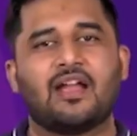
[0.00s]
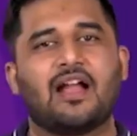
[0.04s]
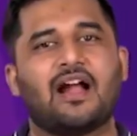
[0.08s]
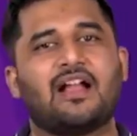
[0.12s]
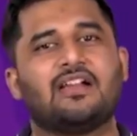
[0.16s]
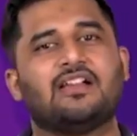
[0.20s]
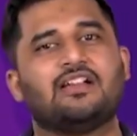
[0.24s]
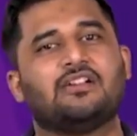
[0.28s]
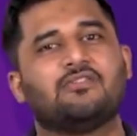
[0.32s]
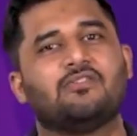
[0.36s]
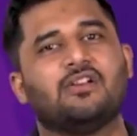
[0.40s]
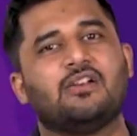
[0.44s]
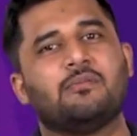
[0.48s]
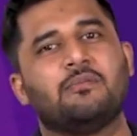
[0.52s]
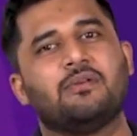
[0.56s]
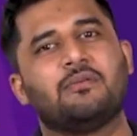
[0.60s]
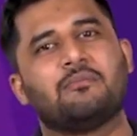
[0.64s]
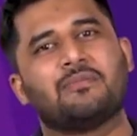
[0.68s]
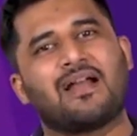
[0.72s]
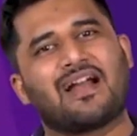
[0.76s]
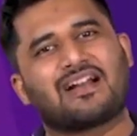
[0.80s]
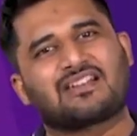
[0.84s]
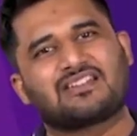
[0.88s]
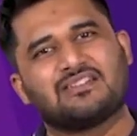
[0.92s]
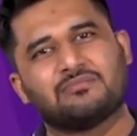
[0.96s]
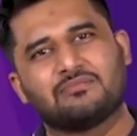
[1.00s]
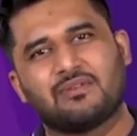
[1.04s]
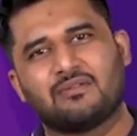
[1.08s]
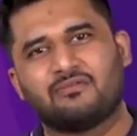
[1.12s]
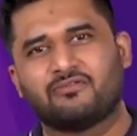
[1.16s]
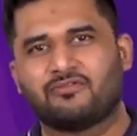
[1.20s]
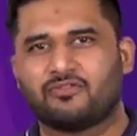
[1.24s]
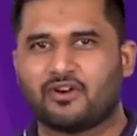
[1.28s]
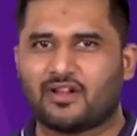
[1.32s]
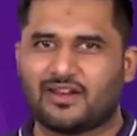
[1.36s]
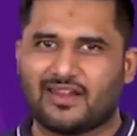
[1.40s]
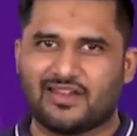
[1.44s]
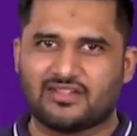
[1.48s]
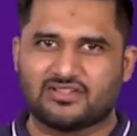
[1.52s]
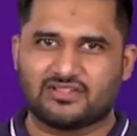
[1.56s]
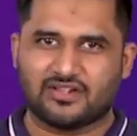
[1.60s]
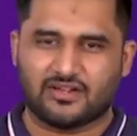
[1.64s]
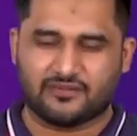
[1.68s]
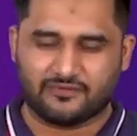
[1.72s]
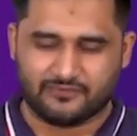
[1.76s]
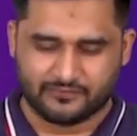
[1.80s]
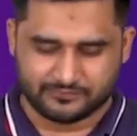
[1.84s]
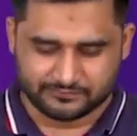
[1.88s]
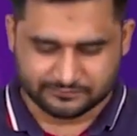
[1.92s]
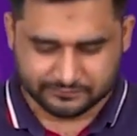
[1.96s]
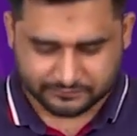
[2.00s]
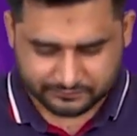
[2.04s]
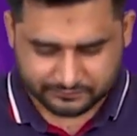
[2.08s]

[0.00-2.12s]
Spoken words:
and it will be maximum for HF.